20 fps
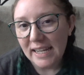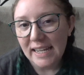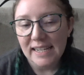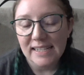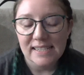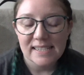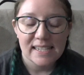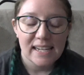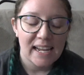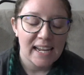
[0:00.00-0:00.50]

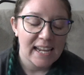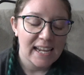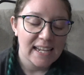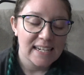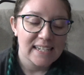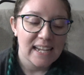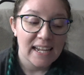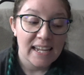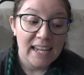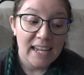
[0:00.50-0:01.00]
it
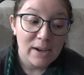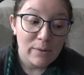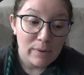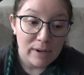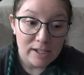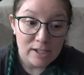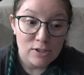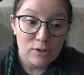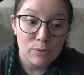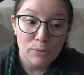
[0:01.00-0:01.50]
and I can't
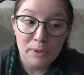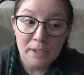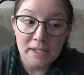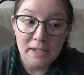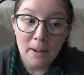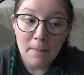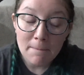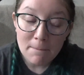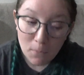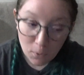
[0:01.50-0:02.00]
wait to
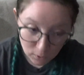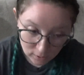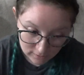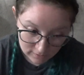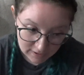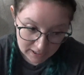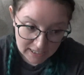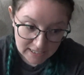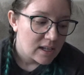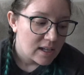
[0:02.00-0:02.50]
read more
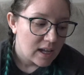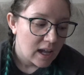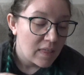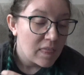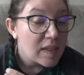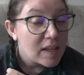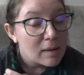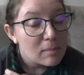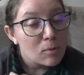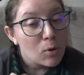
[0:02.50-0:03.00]
of it. I
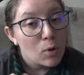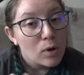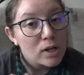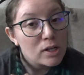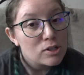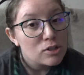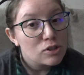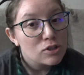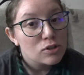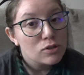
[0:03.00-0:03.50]
think I'm
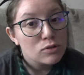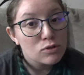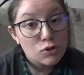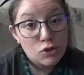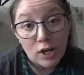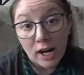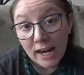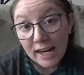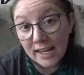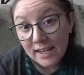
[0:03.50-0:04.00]
going to
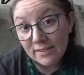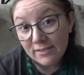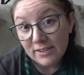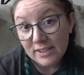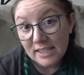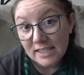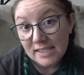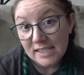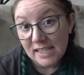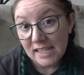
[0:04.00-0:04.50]
try and
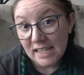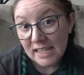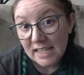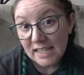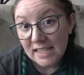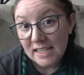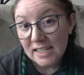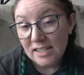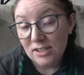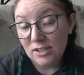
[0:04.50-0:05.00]
fit this
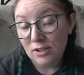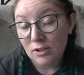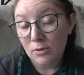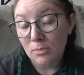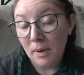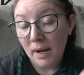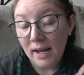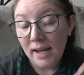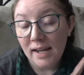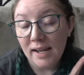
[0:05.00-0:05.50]
in to
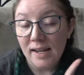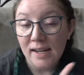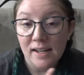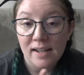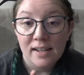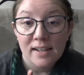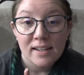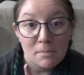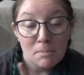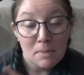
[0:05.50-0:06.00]

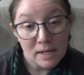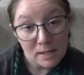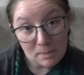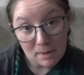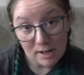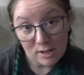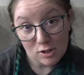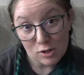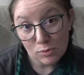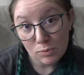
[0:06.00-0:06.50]
my mini
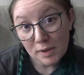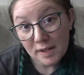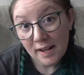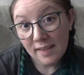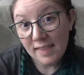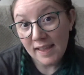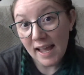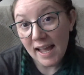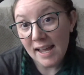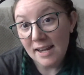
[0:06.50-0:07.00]
magical
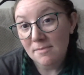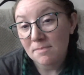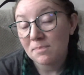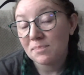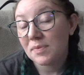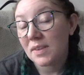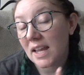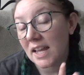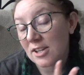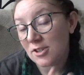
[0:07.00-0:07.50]
readathon
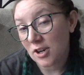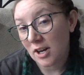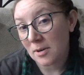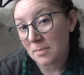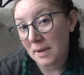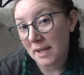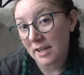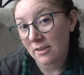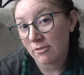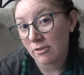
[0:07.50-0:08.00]
and try
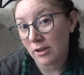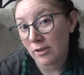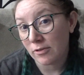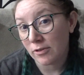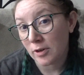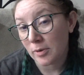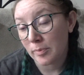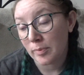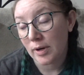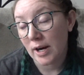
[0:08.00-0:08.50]
to make it fit
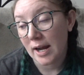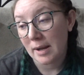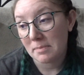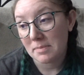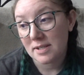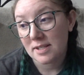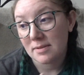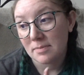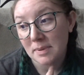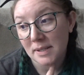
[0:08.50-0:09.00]
for a
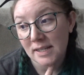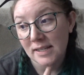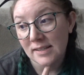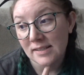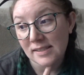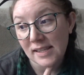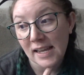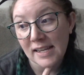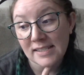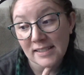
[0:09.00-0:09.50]
prompt
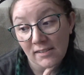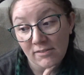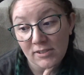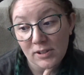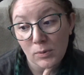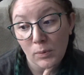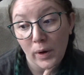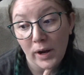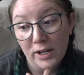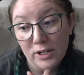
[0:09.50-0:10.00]
because I
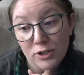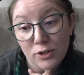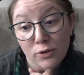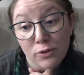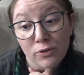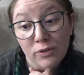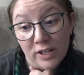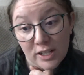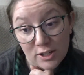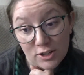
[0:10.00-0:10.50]
definitely want to
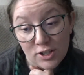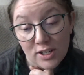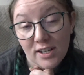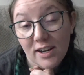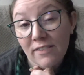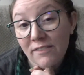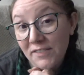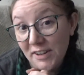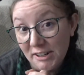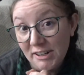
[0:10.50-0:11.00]
finish
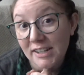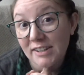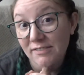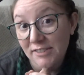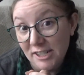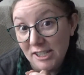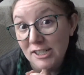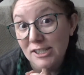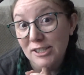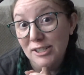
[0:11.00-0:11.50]
it very,
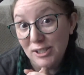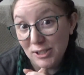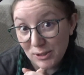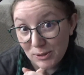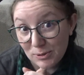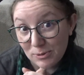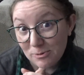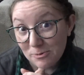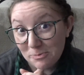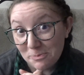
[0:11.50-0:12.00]
very
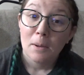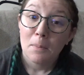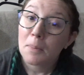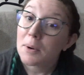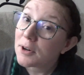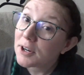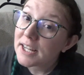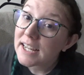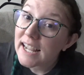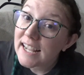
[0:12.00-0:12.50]
soon.
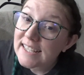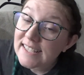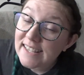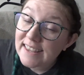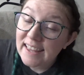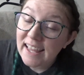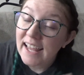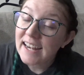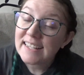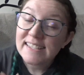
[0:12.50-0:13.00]
But alright guys,
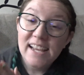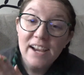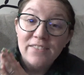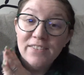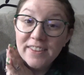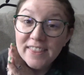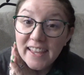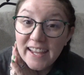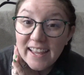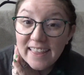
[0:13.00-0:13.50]
that is
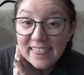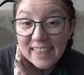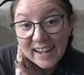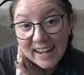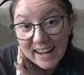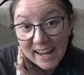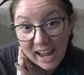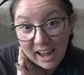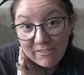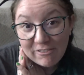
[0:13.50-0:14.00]
everything that
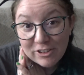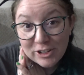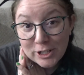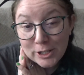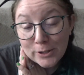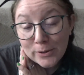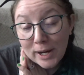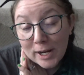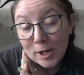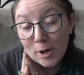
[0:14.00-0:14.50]
I have for
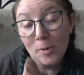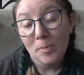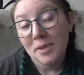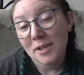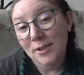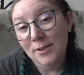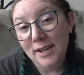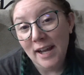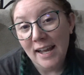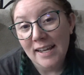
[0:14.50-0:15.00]
you. I hope
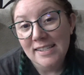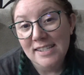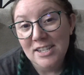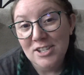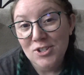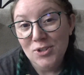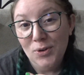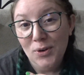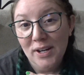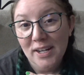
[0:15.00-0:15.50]
that you guys
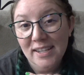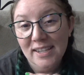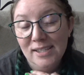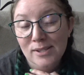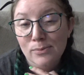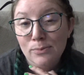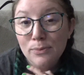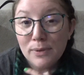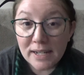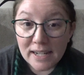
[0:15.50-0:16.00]
enjoyed
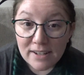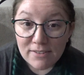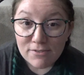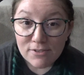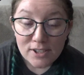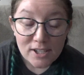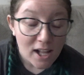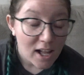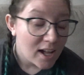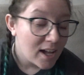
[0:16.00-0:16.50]
this reading
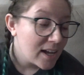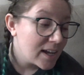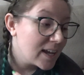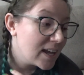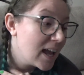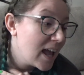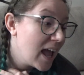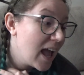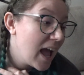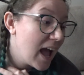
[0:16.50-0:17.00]

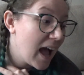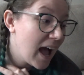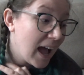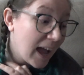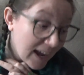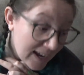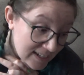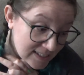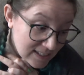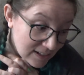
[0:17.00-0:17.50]
vlog.
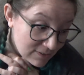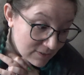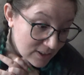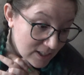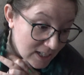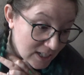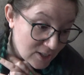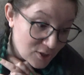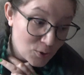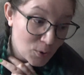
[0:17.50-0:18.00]
I
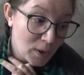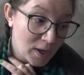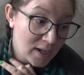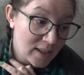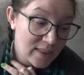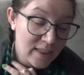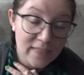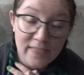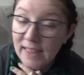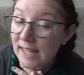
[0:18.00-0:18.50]
definitely
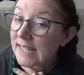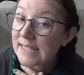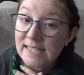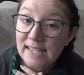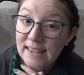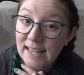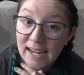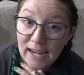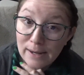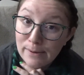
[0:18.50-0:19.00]
enjoyed the things
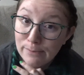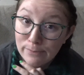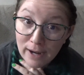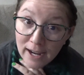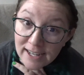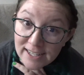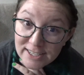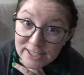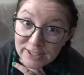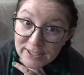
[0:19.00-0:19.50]
that I
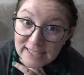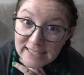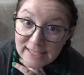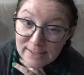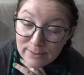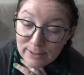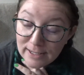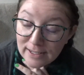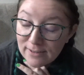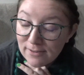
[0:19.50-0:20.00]
read during
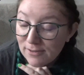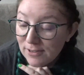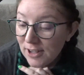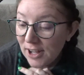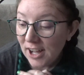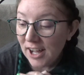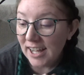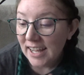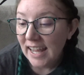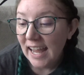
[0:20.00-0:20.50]
this reading
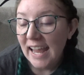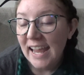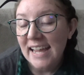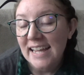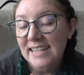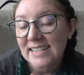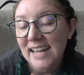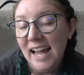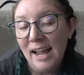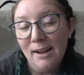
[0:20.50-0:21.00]
vlog,
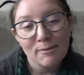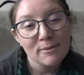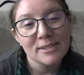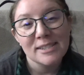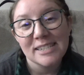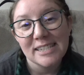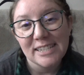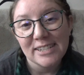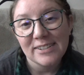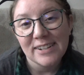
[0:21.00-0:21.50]
and I will
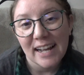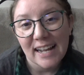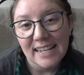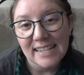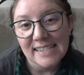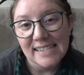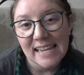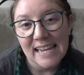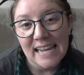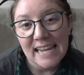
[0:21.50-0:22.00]
see you
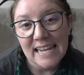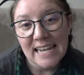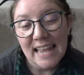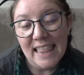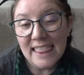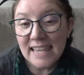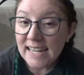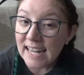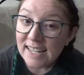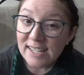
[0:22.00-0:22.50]
guys in
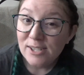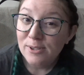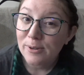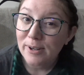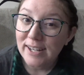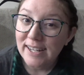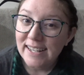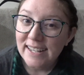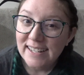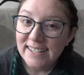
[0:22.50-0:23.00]
the next
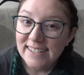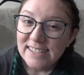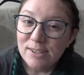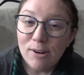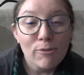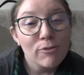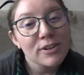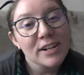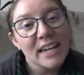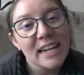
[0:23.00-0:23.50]
one.
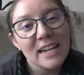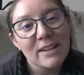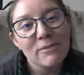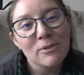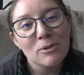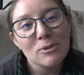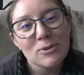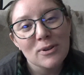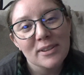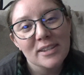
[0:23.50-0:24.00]
Don't forget,
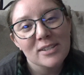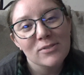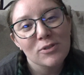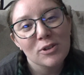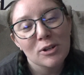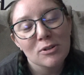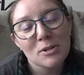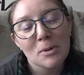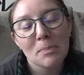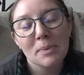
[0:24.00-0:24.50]
if you enjoyed this
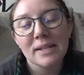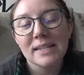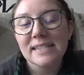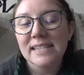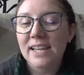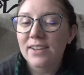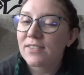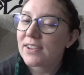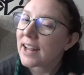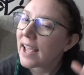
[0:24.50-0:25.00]
video, to
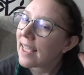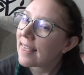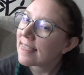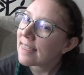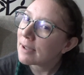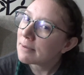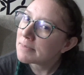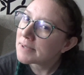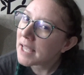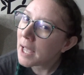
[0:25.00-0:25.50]
please give it a
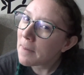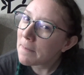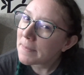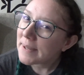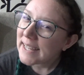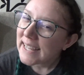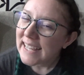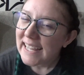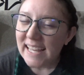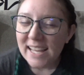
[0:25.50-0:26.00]
thumbs up.
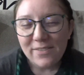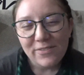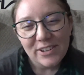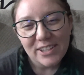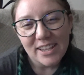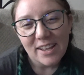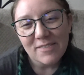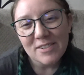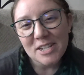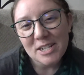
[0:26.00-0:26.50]
If
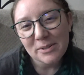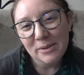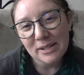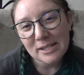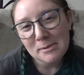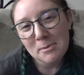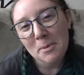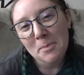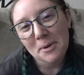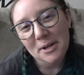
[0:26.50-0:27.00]
you loved it and you want
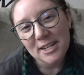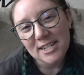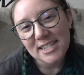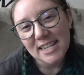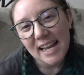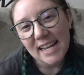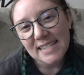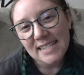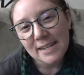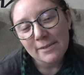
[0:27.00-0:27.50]
to see more bookish
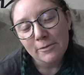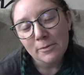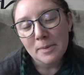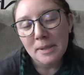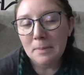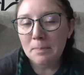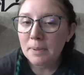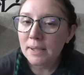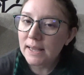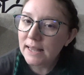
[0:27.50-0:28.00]
content from
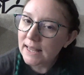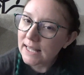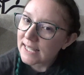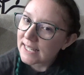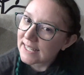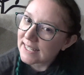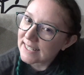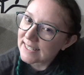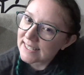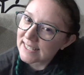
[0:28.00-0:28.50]
me,
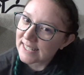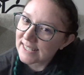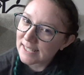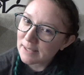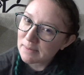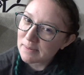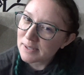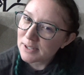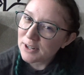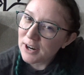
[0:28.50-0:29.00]
please hit
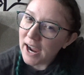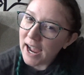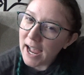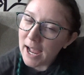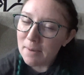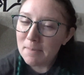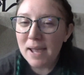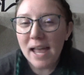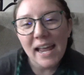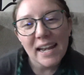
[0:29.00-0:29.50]

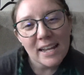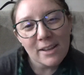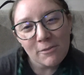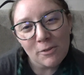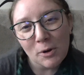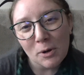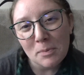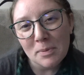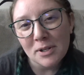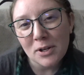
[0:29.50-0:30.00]
subscribe. And
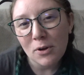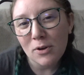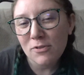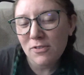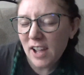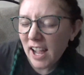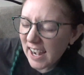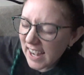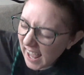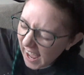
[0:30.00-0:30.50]
if you want to be
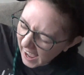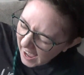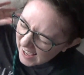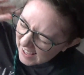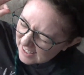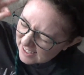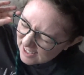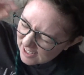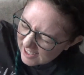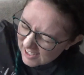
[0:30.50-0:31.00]
notified
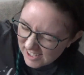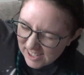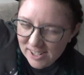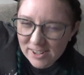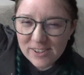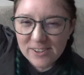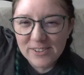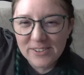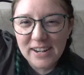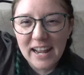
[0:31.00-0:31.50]
as
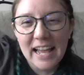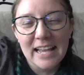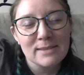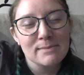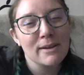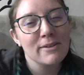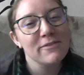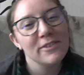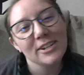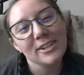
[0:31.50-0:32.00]
soon
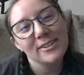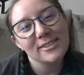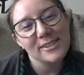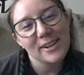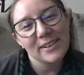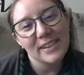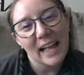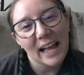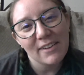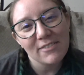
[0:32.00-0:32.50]
as my videos
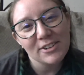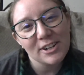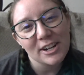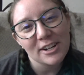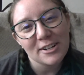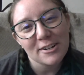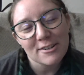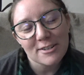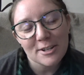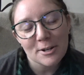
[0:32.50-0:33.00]
go live here
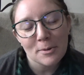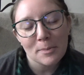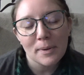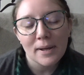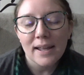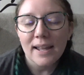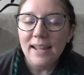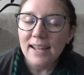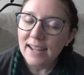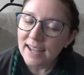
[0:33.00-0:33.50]
on YouTube,
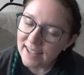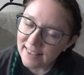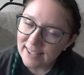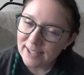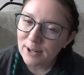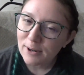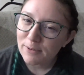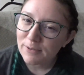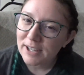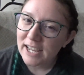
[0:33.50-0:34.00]
hit
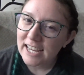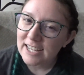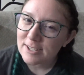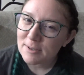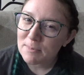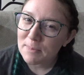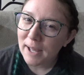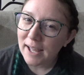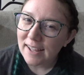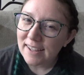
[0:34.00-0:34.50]
the
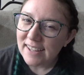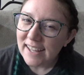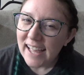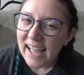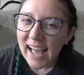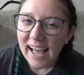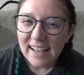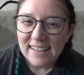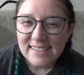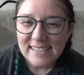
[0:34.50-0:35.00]
notification bell.
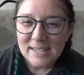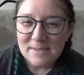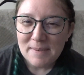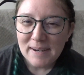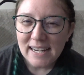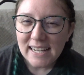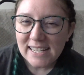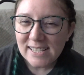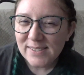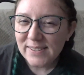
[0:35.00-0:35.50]
I'll see you in
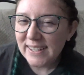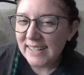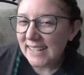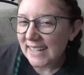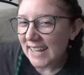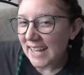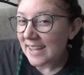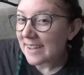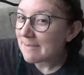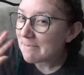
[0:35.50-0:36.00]
my next one.
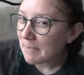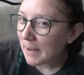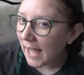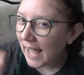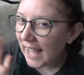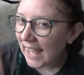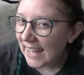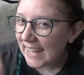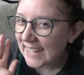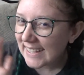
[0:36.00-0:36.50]

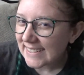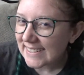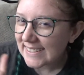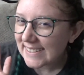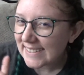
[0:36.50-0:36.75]
Bye!